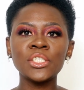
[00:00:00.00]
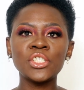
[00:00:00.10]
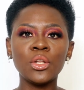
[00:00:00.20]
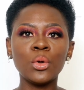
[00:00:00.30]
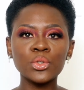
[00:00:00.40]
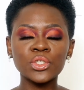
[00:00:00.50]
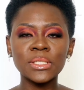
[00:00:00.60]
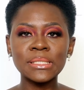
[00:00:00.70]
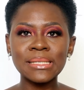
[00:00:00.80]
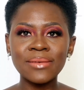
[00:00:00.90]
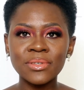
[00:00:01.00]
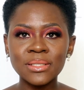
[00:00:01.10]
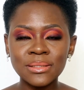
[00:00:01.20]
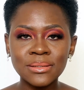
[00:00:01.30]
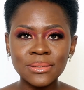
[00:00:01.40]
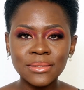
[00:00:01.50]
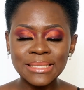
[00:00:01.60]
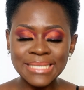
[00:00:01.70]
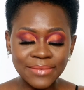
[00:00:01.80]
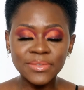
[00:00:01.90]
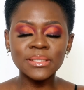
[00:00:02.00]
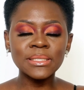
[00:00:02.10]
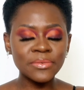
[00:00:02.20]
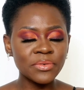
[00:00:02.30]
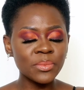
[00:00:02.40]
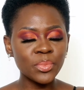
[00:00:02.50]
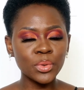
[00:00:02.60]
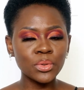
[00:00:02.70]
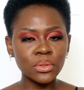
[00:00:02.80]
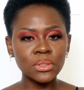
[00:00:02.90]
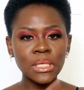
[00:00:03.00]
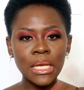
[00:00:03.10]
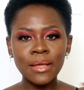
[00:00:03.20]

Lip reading: She launched seven different products,